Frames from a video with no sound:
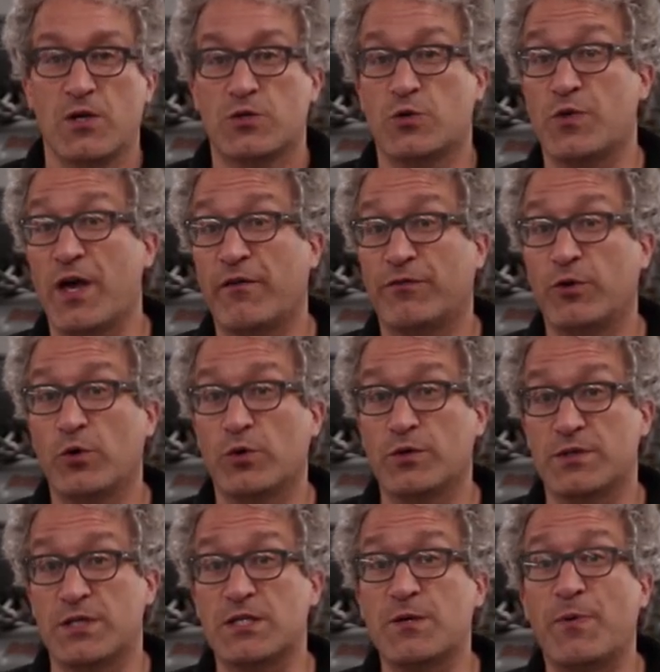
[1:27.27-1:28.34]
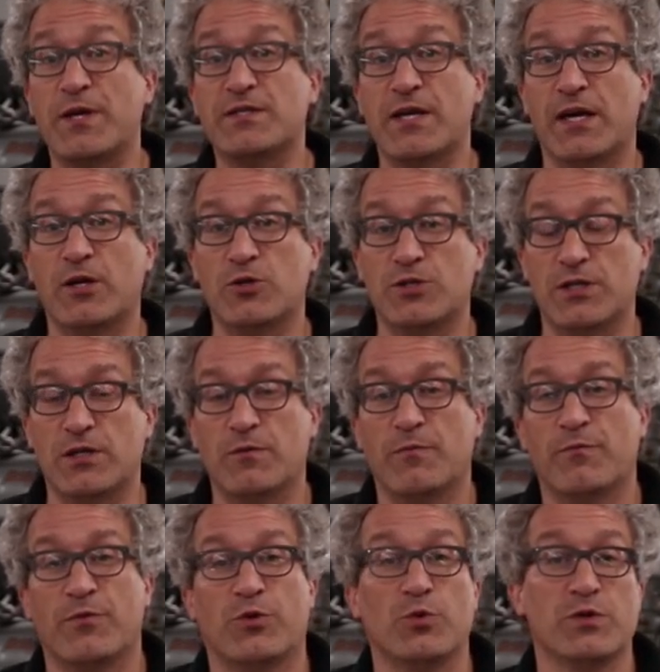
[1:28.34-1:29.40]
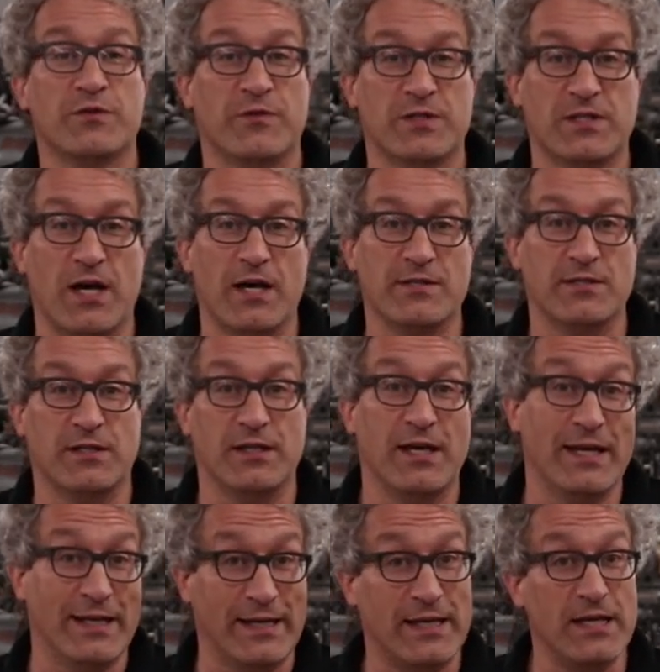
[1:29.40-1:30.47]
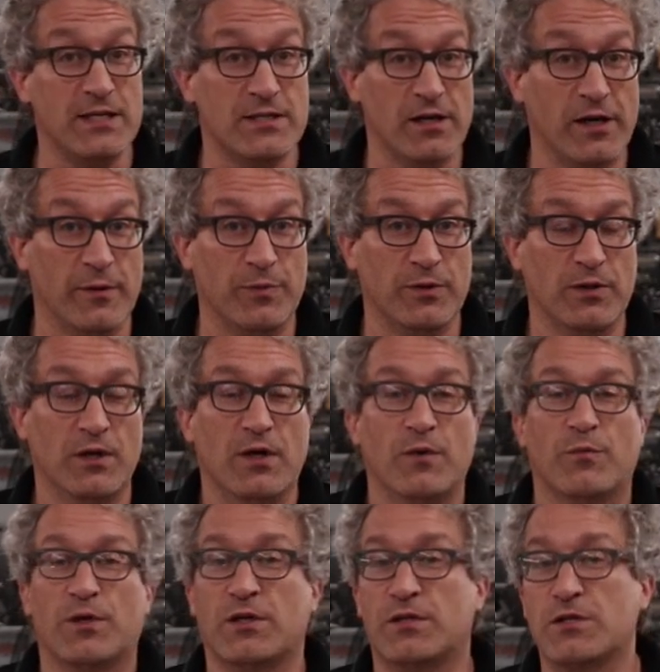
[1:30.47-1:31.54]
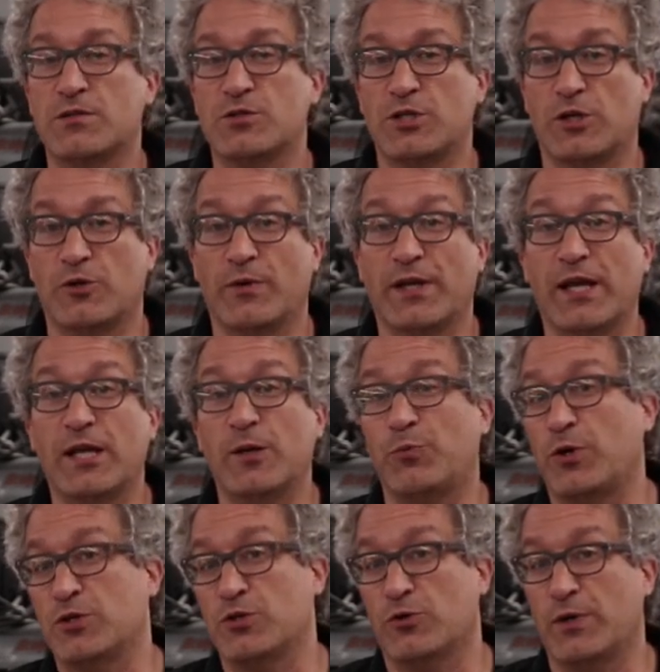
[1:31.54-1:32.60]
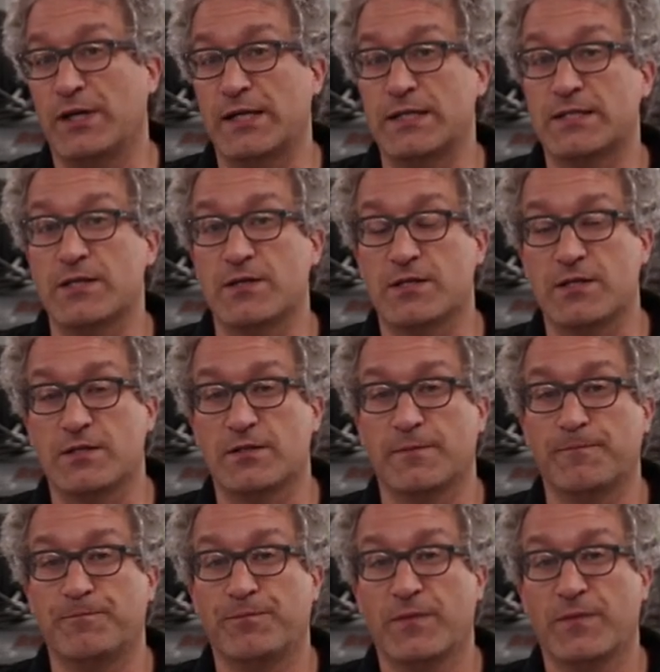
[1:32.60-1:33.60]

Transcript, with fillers: So that flow dissipates energy through its viscosity, and it heats up, but it doesn't generate any pressure gradients in the system.